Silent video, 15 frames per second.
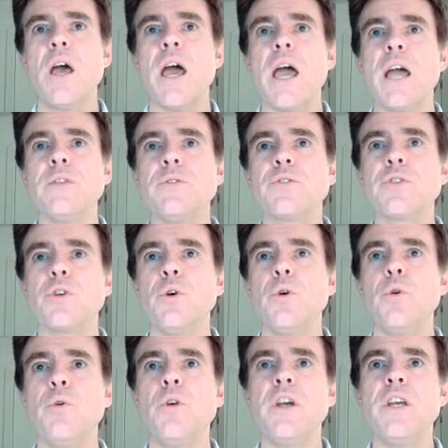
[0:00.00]
And
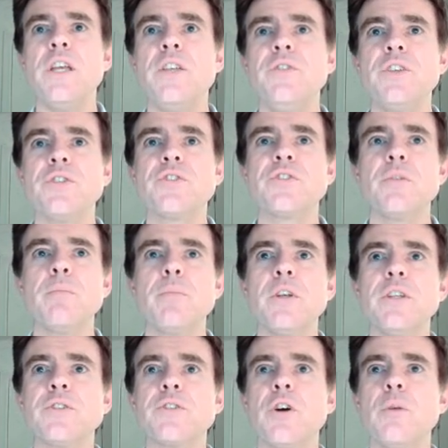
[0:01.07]
so in this simple
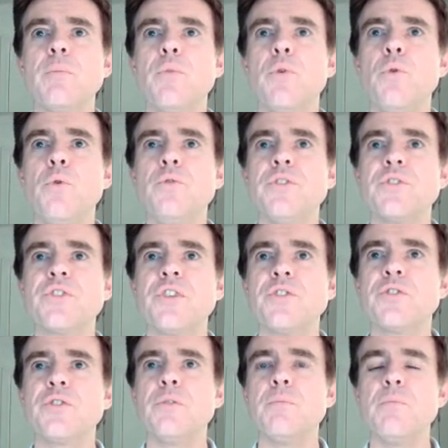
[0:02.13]
example, the
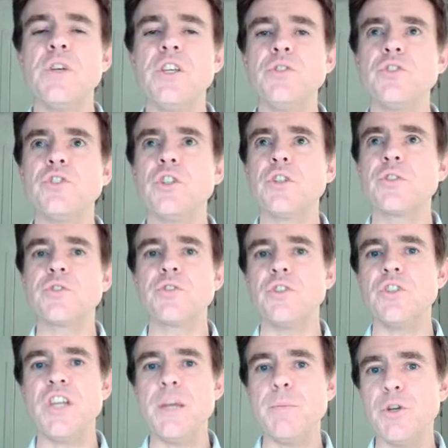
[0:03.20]
system is just
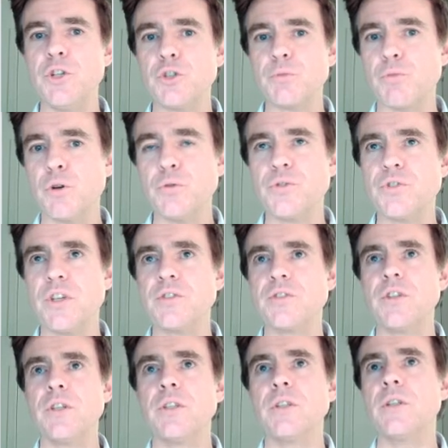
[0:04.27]
an image
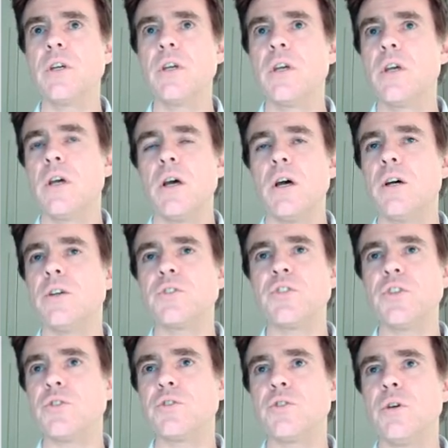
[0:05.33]
processing
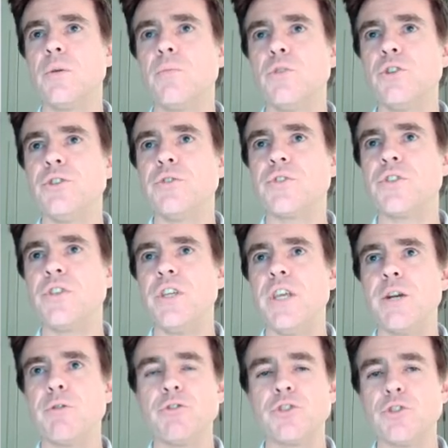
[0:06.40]
system. We can see
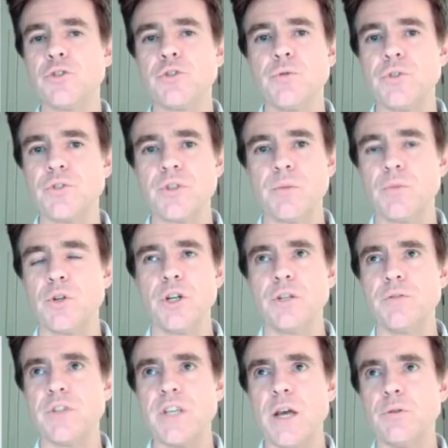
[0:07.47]
here it's just doing some kind
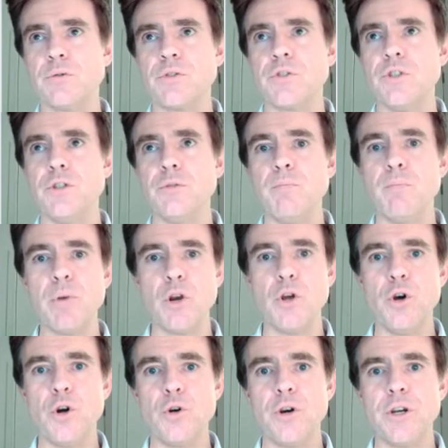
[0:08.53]
of Gaussian
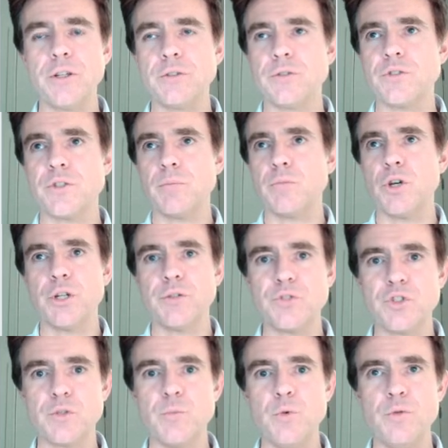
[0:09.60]
blurring, some kind of
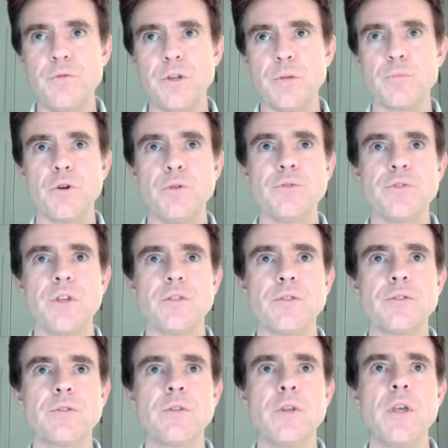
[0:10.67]
smoothing
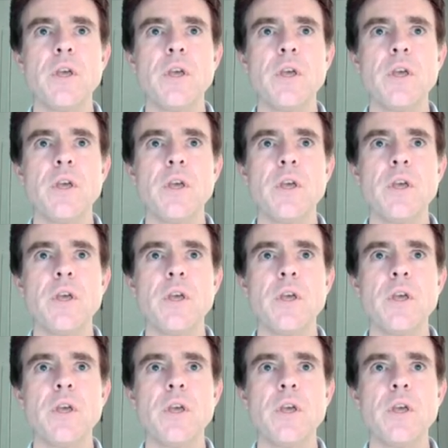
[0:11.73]
process.